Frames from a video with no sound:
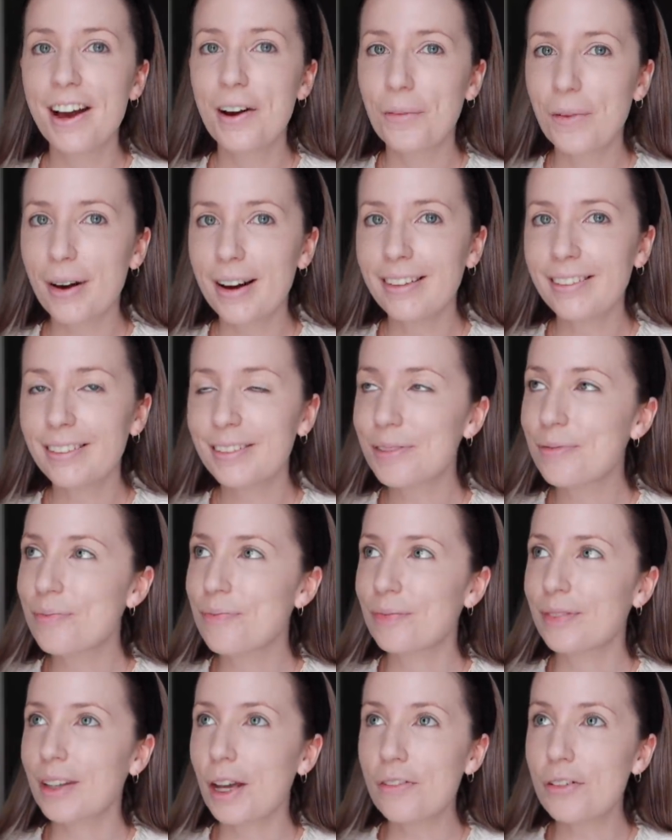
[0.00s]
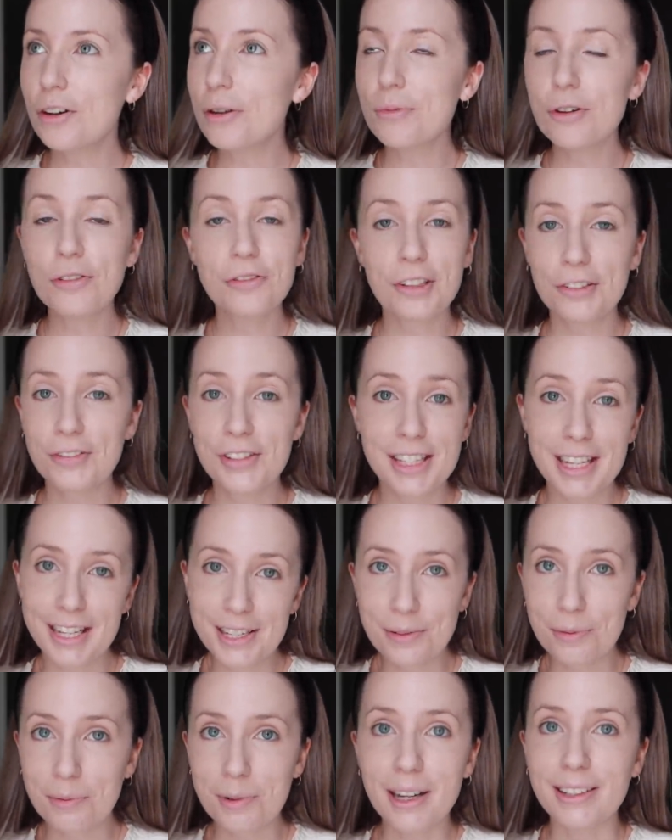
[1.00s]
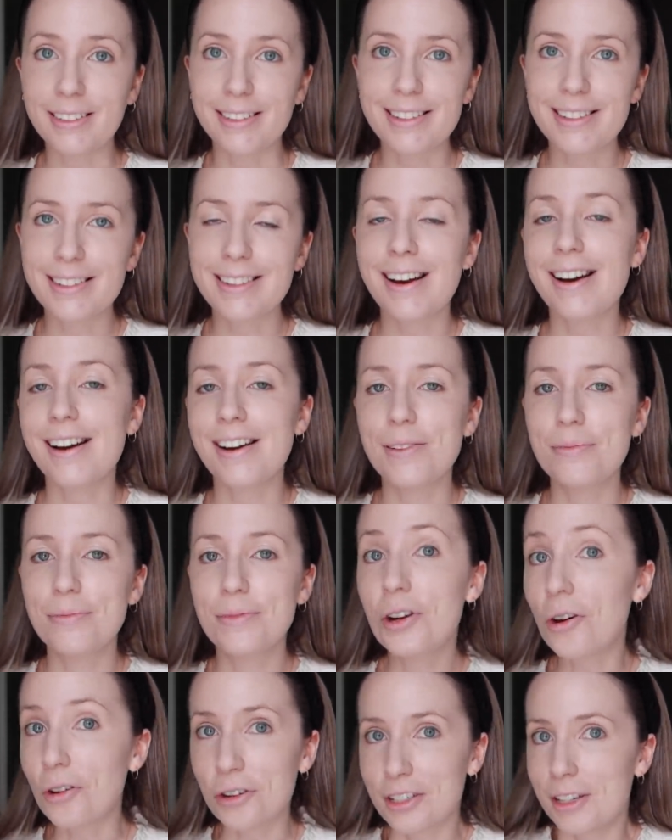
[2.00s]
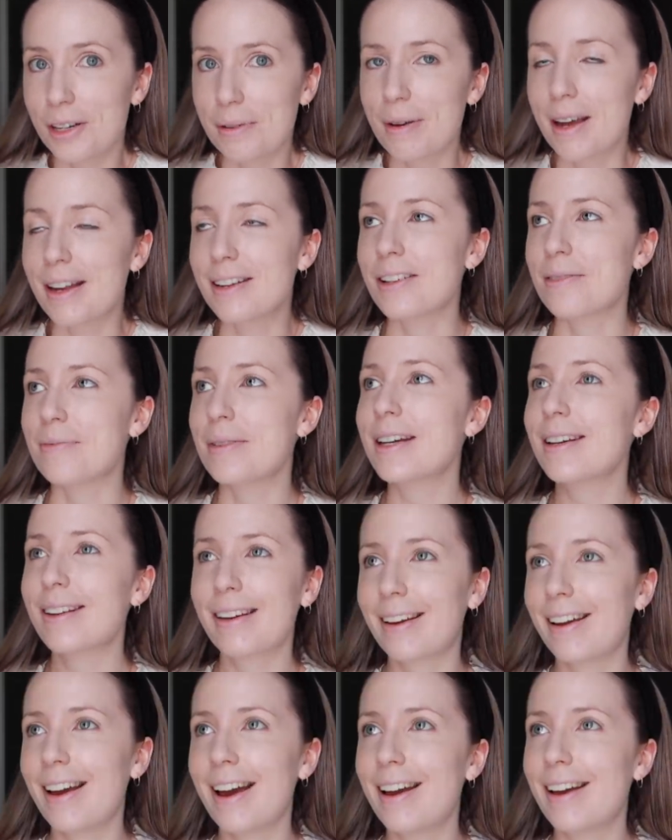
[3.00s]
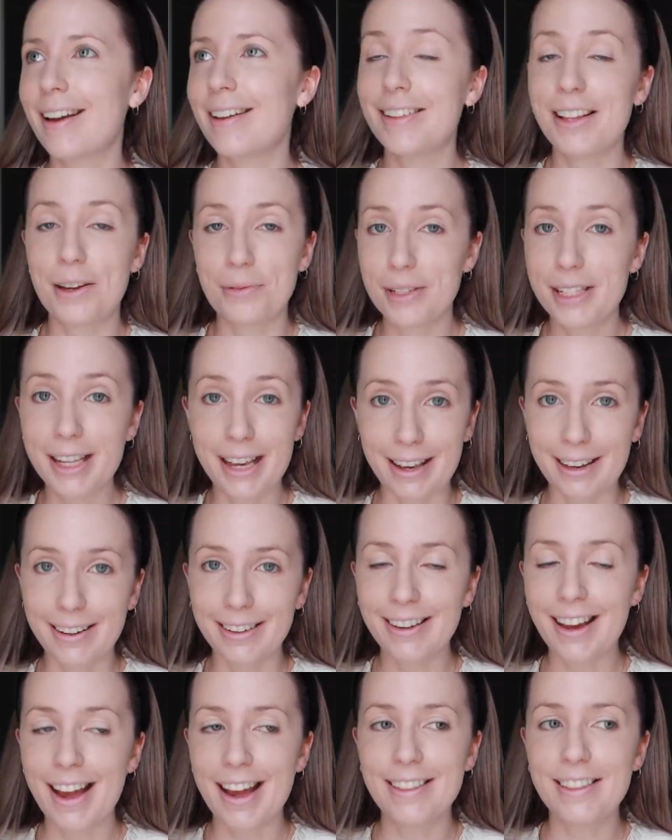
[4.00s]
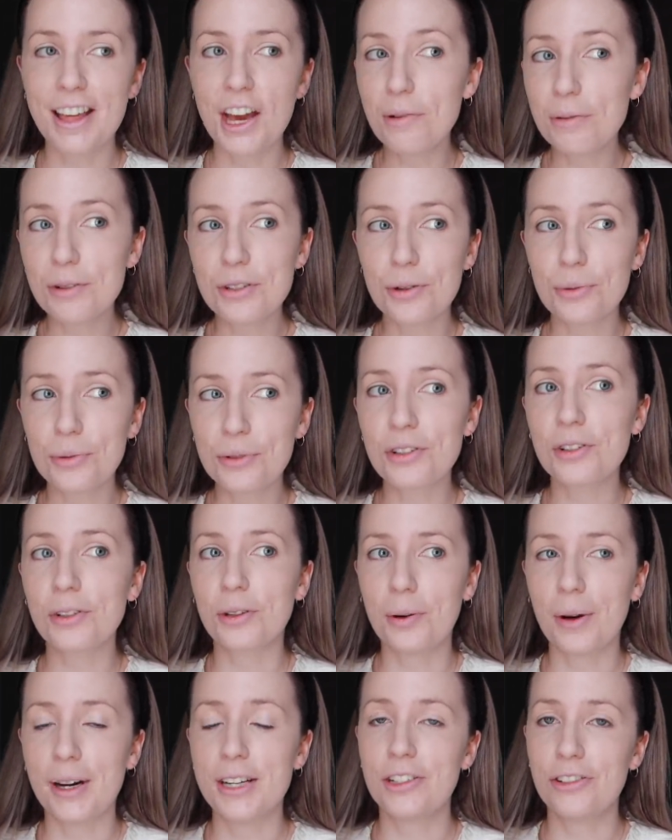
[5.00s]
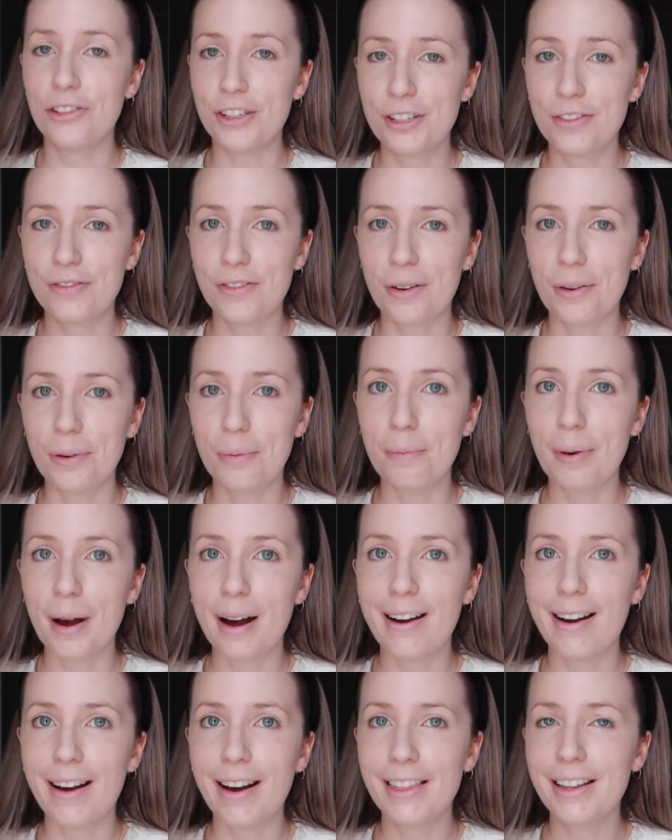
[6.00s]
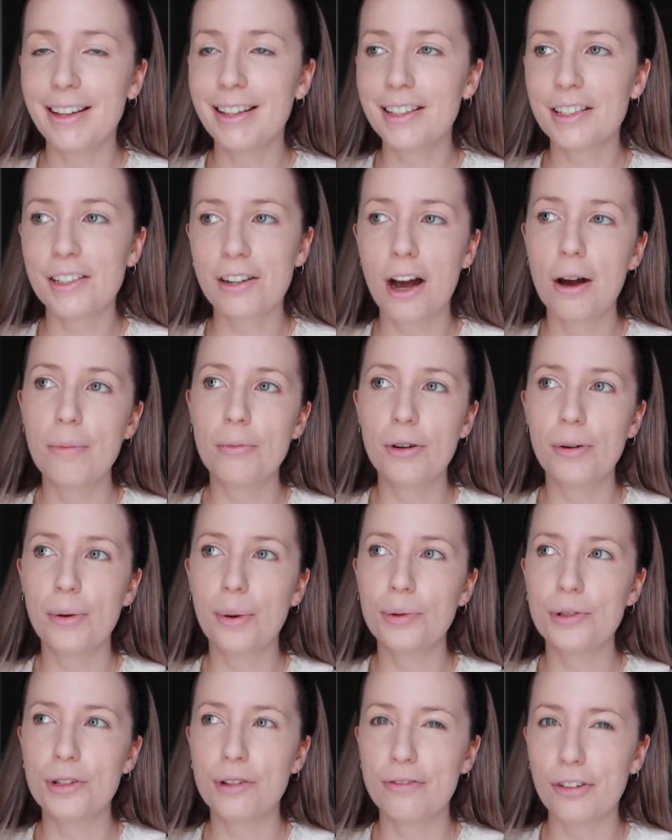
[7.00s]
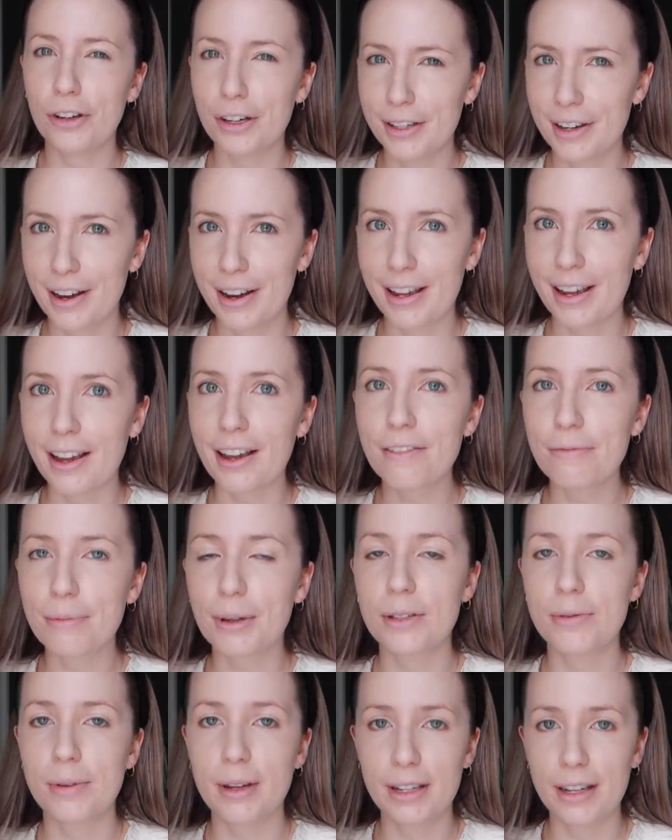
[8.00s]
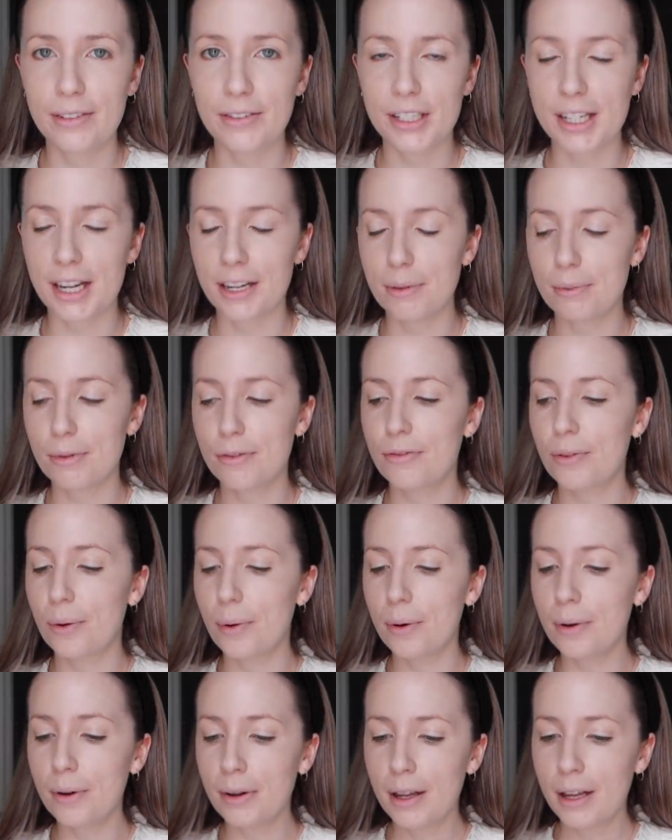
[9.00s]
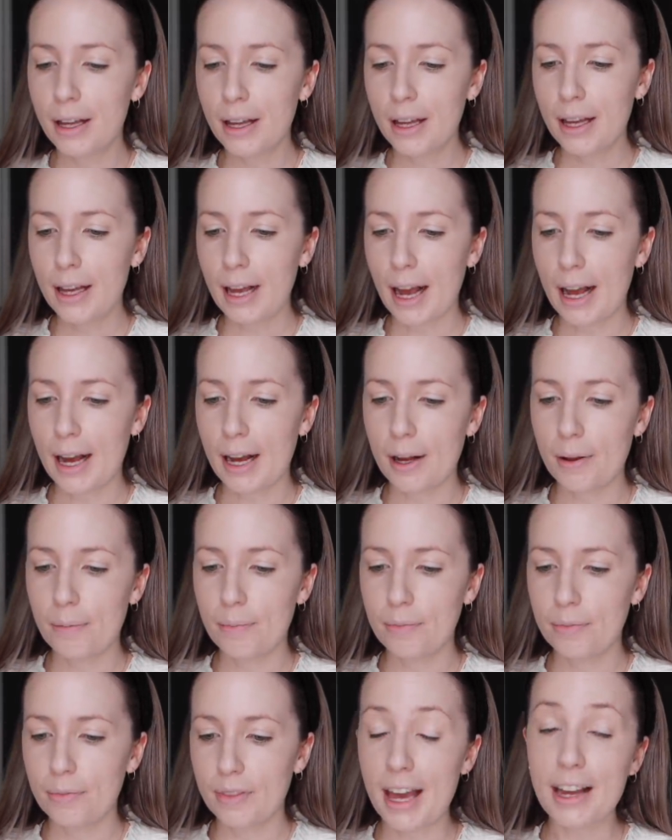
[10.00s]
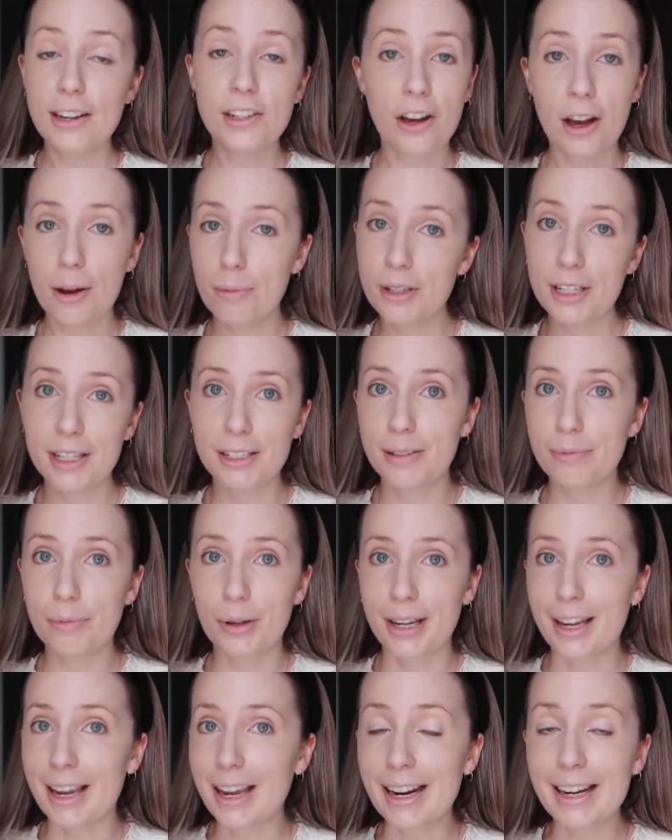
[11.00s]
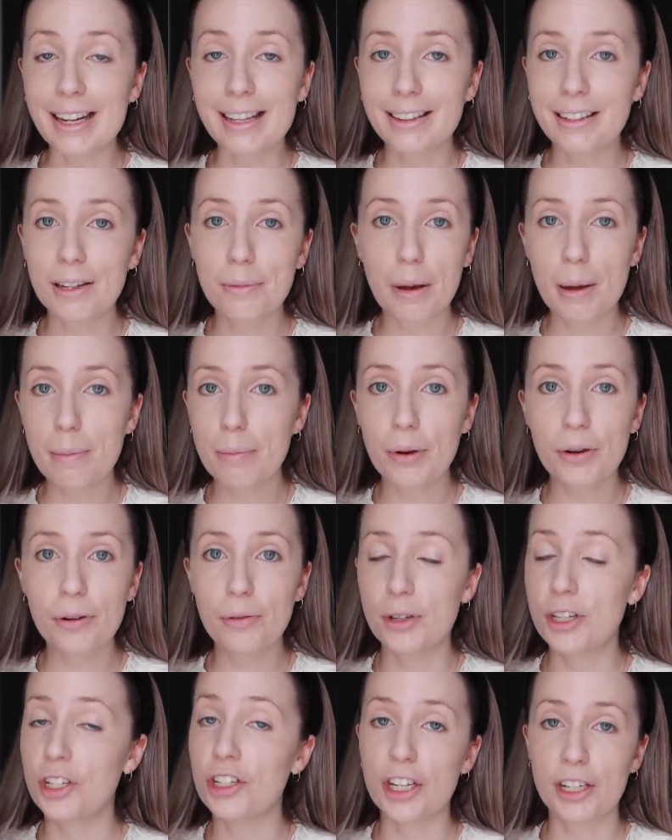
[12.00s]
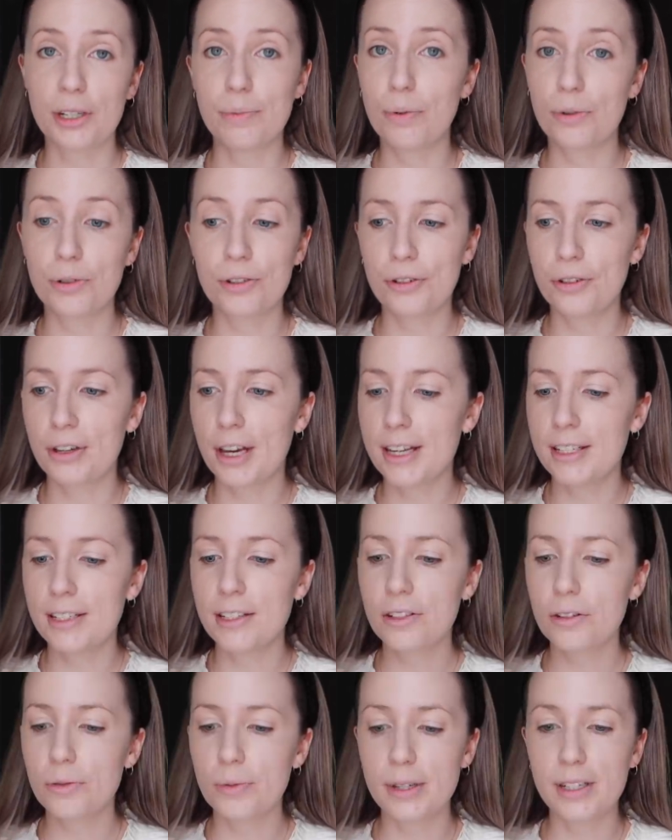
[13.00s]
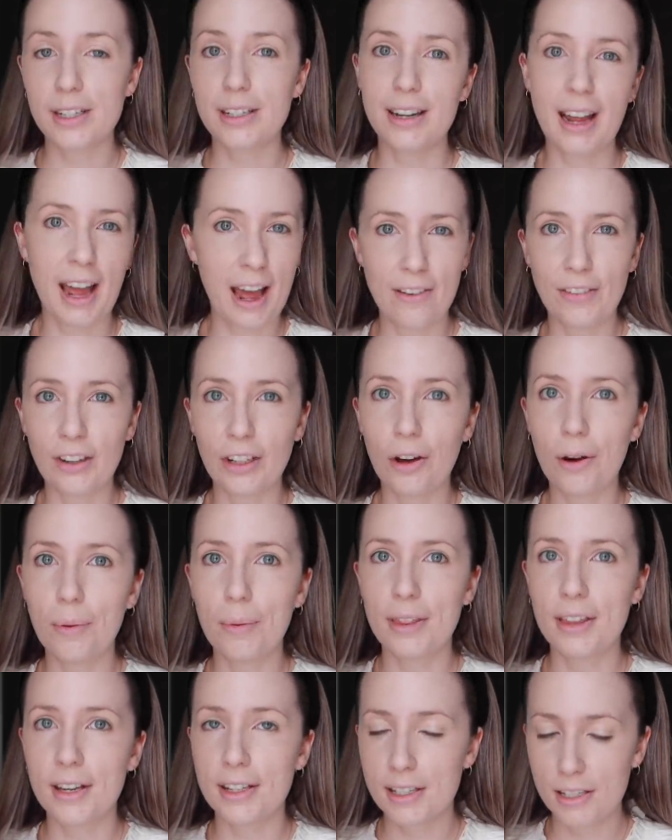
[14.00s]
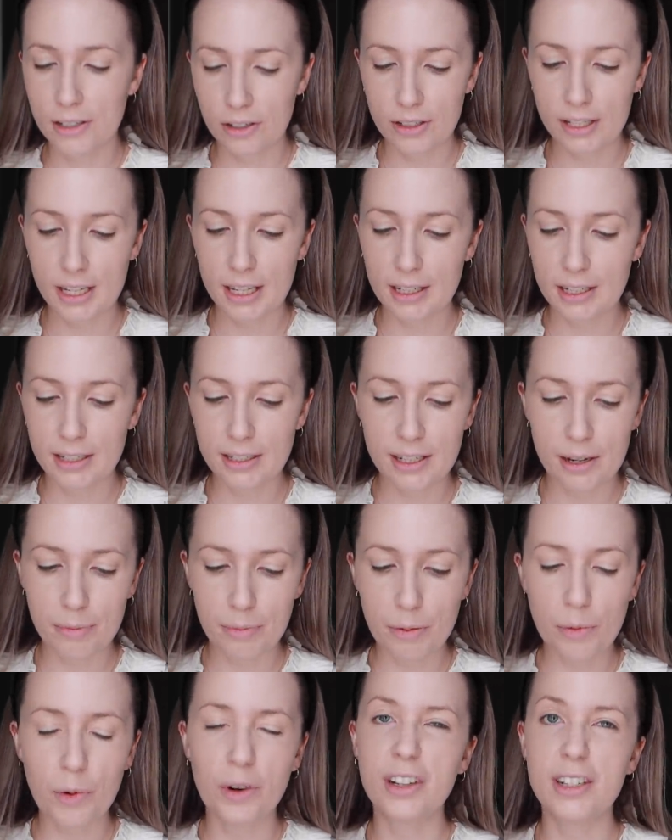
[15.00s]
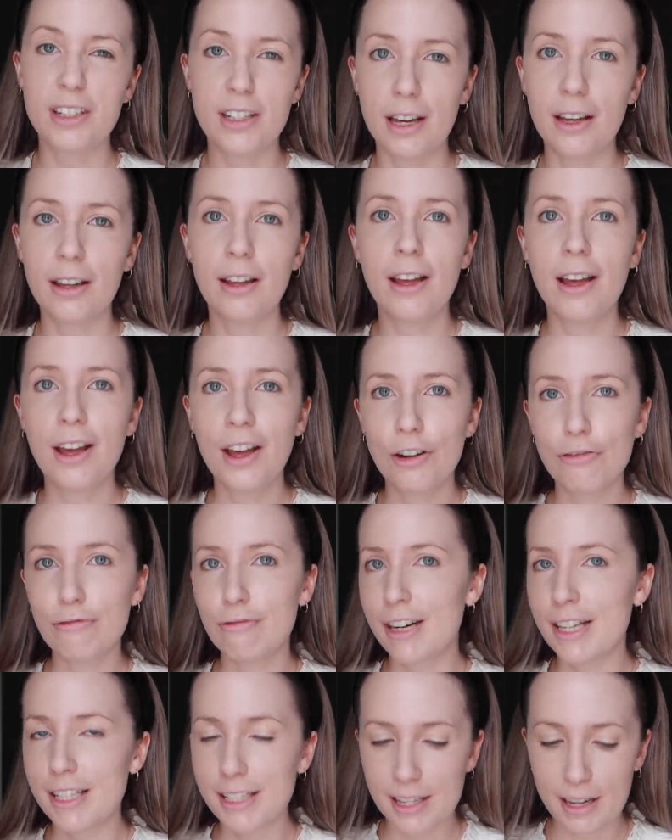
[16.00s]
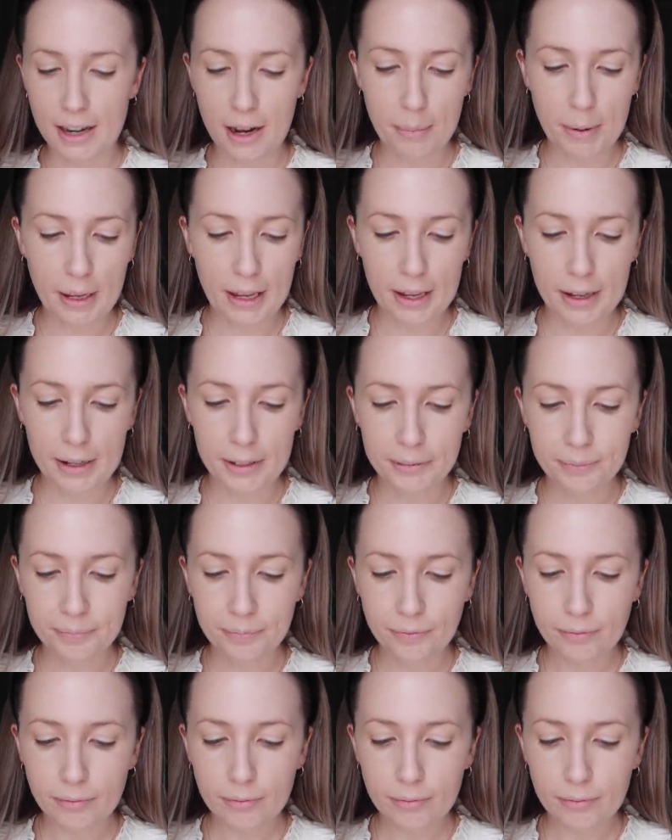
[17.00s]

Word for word: Well, I've only moved overseas once, um, not in a pandemic, uh, that was here, and that was also quite stressful, but I think at the time we were also very naive because we had never done it before. Um, that time we didn't bring anything by boat, we just brought suitcases because we didn't have a lot with us in New Zealand and we wanted to reset up here.